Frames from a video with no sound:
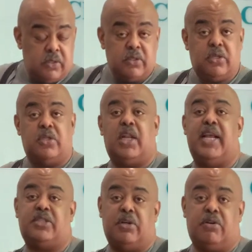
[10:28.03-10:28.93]
to the
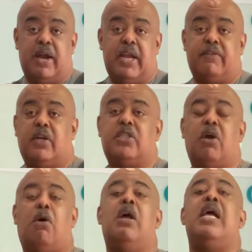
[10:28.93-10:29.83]
laser engraver.
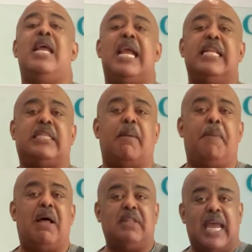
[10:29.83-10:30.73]
So it's
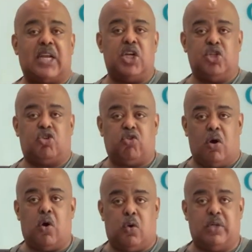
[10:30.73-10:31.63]
about that
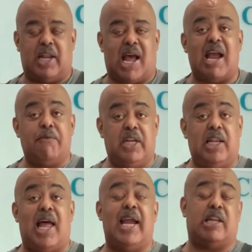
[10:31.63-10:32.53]
control that I really
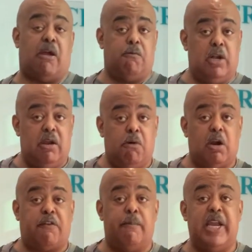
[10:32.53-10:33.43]
like, that really
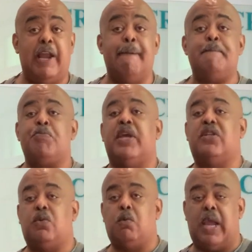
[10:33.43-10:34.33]
works for me,
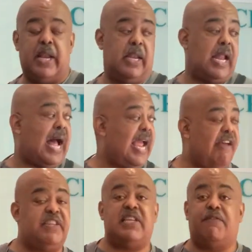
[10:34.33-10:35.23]
and I
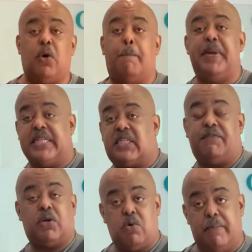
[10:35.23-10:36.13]
have several bits of
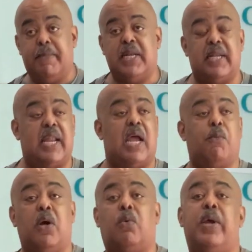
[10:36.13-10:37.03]
equipment that I
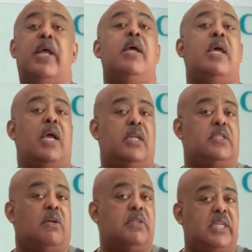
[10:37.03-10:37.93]
work with. And
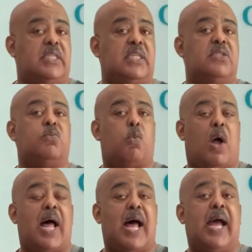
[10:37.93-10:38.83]
so this is
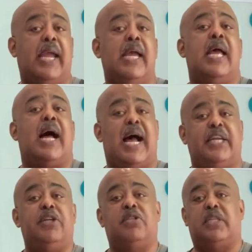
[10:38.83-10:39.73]
why I
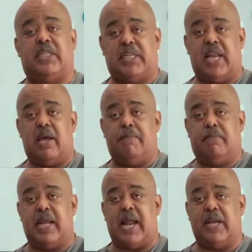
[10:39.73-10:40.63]
use the setup
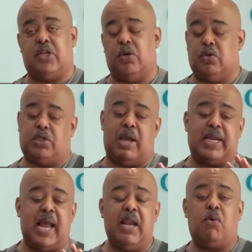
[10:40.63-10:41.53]
that I do. So I
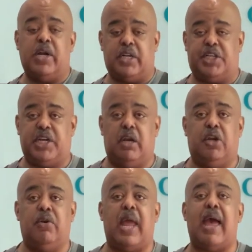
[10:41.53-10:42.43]
kind of wanted to share
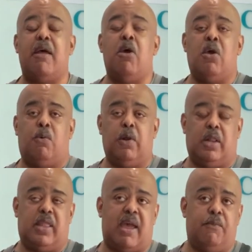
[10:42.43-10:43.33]
you that
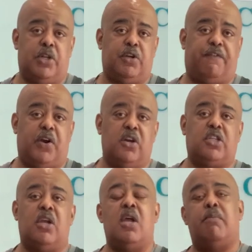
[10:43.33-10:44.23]
with you
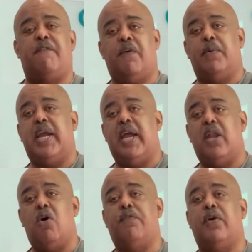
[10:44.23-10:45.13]
first before we head
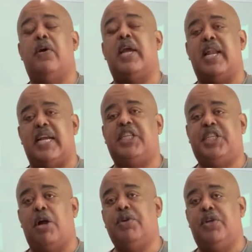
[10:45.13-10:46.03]
over and I
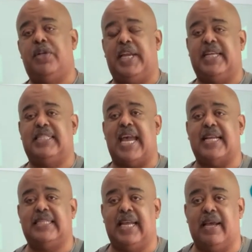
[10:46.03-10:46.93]
show you the exact
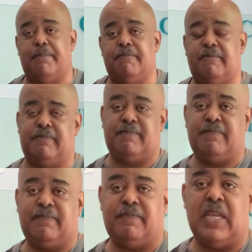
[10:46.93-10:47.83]
setup.
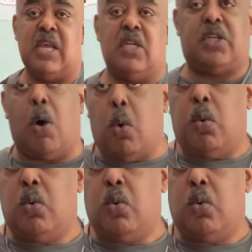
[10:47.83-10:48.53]
So